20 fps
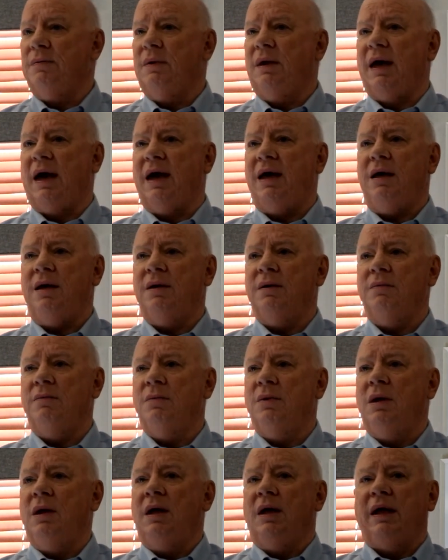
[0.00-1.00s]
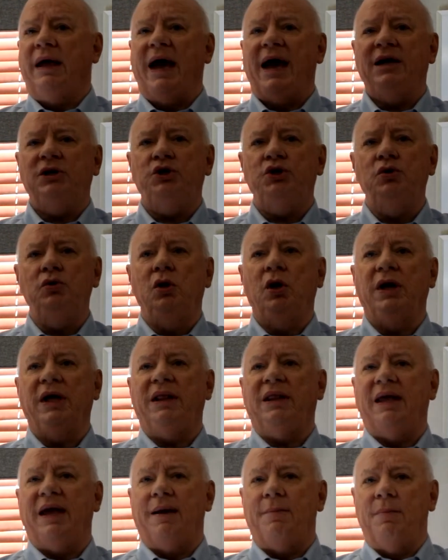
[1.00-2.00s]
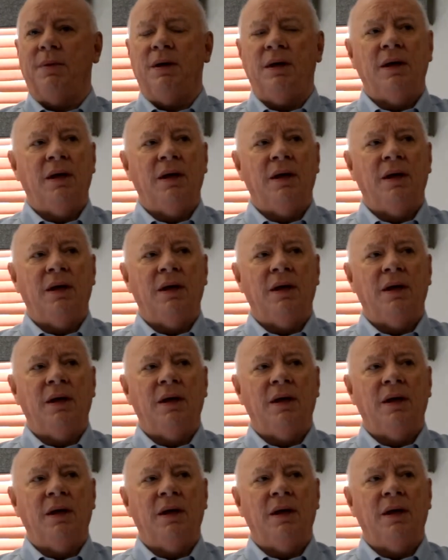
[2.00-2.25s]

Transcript: Okay? Guys, you look at them.